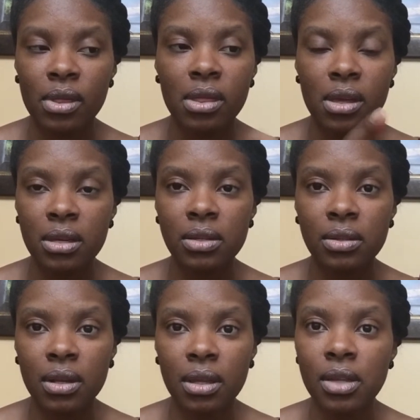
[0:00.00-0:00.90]
This,
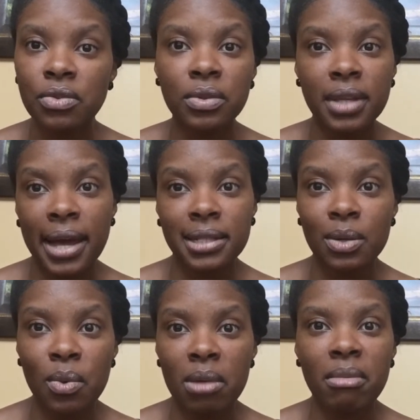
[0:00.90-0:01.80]
this was actually
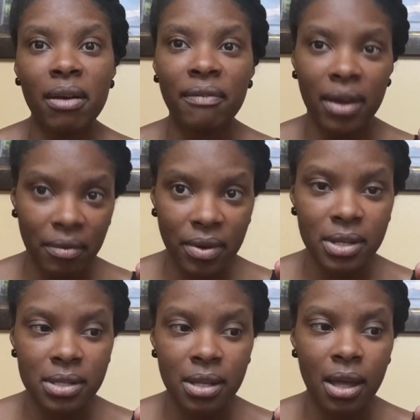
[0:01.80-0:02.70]
one of my
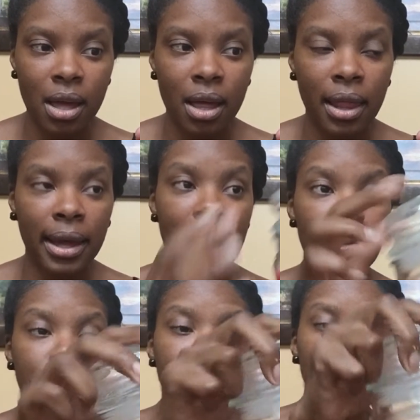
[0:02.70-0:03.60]
favorites. Like,
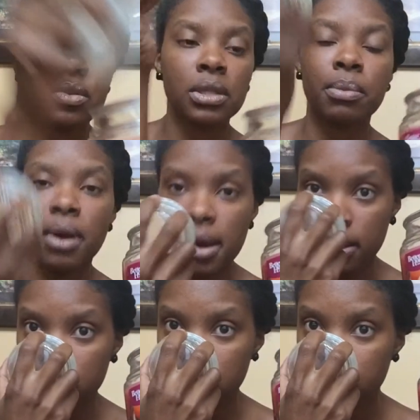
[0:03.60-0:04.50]
I'm so
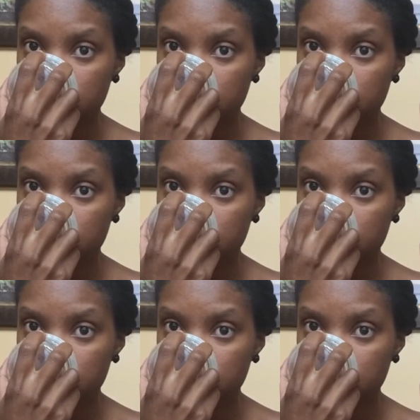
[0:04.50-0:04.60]
surprised.